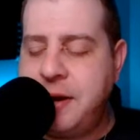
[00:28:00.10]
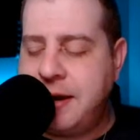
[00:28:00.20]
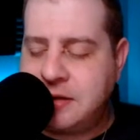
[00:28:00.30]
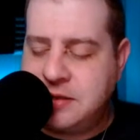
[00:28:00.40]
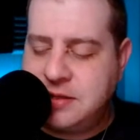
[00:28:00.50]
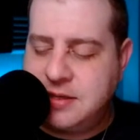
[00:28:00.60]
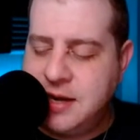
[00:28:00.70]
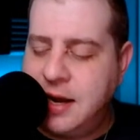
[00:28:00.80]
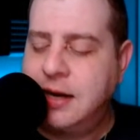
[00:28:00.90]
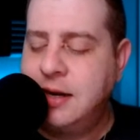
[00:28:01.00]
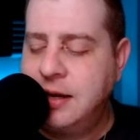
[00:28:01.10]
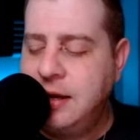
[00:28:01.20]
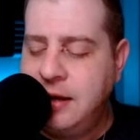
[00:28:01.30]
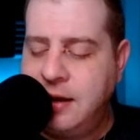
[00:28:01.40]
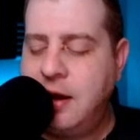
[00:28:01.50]
Packs suck,
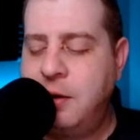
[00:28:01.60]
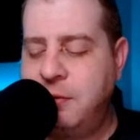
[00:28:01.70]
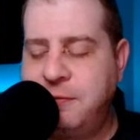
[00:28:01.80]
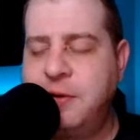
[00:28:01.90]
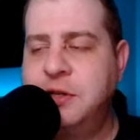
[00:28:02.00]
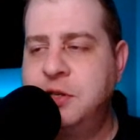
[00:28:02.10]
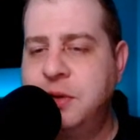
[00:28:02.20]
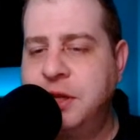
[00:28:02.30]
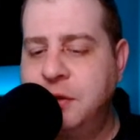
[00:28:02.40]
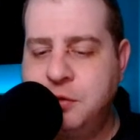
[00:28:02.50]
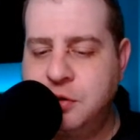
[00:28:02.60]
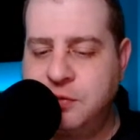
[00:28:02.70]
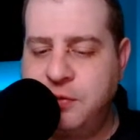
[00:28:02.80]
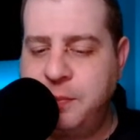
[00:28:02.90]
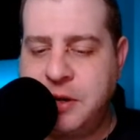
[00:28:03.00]
referring to Illusions
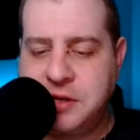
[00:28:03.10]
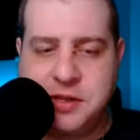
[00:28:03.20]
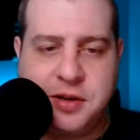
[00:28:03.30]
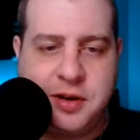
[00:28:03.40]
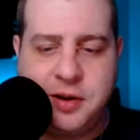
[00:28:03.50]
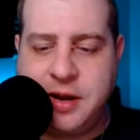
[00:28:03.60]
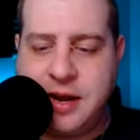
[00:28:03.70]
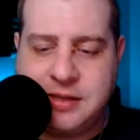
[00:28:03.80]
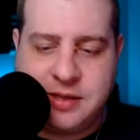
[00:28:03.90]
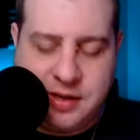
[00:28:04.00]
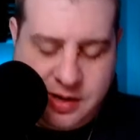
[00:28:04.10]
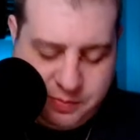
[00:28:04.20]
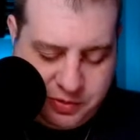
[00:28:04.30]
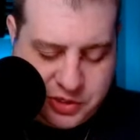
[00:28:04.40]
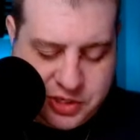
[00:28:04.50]
football. So there you go, guys.
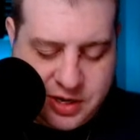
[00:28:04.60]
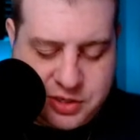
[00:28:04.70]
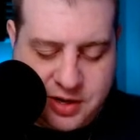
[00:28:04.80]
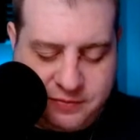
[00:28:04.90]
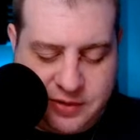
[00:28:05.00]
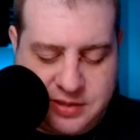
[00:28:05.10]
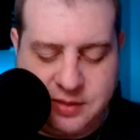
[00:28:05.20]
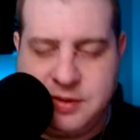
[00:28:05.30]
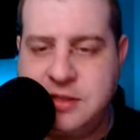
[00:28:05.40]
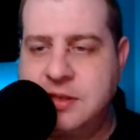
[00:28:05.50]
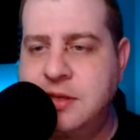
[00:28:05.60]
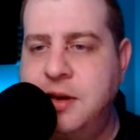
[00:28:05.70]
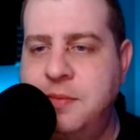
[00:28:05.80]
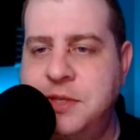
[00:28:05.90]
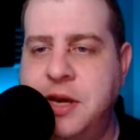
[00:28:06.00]
Appreciate it. John Fitzsimmons says
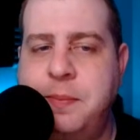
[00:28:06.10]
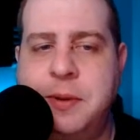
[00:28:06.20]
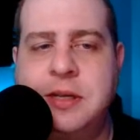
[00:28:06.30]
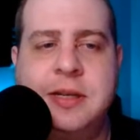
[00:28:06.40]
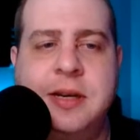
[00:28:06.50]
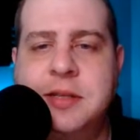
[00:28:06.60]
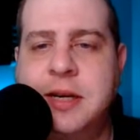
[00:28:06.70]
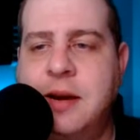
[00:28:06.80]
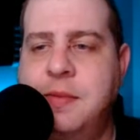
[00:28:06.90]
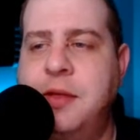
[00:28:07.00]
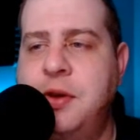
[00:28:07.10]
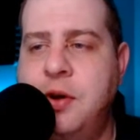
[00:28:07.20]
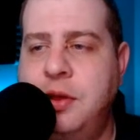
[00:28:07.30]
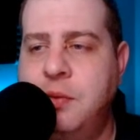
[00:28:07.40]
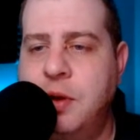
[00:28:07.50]
thumbs up, and it sounds like I'm not the
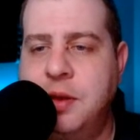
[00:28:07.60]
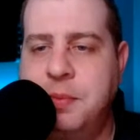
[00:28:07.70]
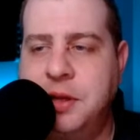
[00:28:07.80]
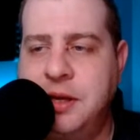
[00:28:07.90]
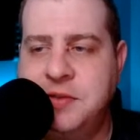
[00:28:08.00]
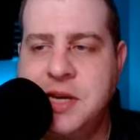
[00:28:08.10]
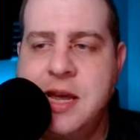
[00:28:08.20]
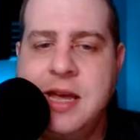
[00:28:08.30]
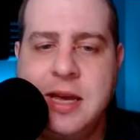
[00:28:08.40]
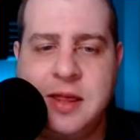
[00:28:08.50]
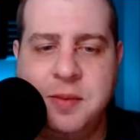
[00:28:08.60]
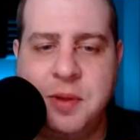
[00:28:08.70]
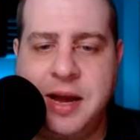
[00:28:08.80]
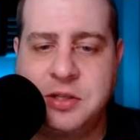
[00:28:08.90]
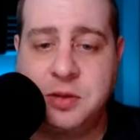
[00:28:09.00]
only one that believes in the
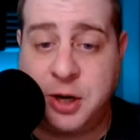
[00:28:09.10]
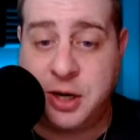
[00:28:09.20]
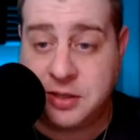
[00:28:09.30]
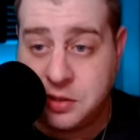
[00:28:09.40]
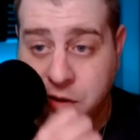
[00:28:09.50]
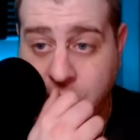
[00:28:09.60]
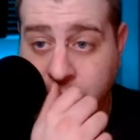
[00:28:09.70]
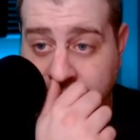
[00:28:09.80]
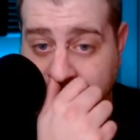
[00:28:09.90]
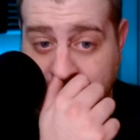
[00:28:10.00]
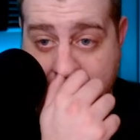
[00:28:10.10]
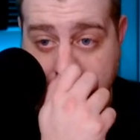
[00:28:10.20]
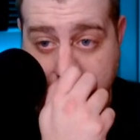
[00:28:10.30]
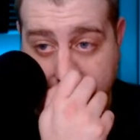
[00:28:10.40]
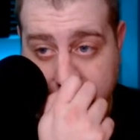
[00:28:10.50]
Blaster boxes over the Fat
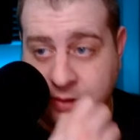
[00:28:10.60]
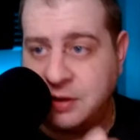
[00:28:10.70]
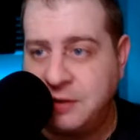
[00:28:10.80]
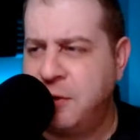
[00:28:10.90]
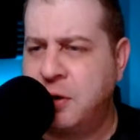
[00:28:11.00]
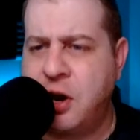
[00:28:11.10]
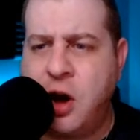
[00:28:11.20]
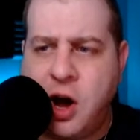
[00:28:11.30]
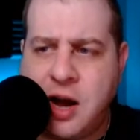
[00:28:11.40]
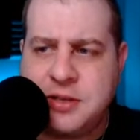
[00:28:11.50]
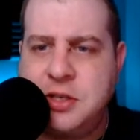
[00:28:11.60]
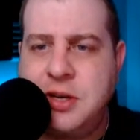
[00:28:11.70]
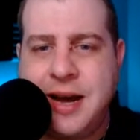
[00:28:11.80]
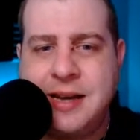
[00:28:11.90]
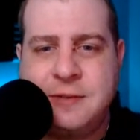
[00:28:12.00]
Packs. I mean, for the cost, you
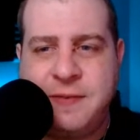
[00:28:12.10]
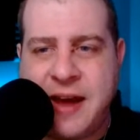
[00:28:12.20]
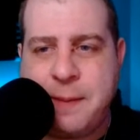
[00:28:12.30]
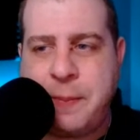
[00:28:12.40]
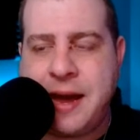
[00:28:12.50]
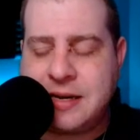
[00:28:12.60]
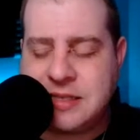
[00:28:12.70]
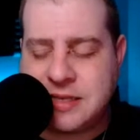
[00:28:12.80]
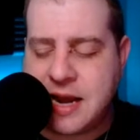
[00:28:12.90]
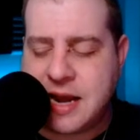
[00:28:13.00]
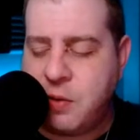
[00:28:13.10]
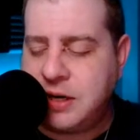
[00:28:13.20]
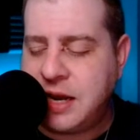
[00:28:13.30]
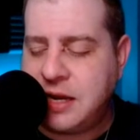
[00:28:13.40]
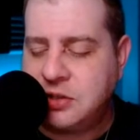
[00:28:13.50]
guys, Fat Packs
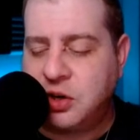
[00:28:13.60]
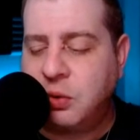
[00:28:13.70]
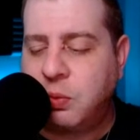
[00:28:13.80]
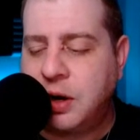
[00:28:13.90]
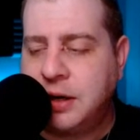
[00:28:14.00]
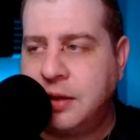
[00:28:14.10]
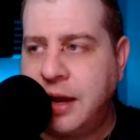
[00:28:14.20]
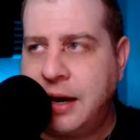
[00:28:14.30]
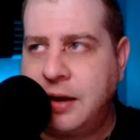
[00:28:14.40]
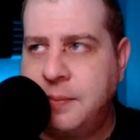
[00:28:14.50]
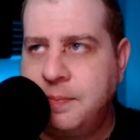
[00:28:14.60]
nowadays are running like,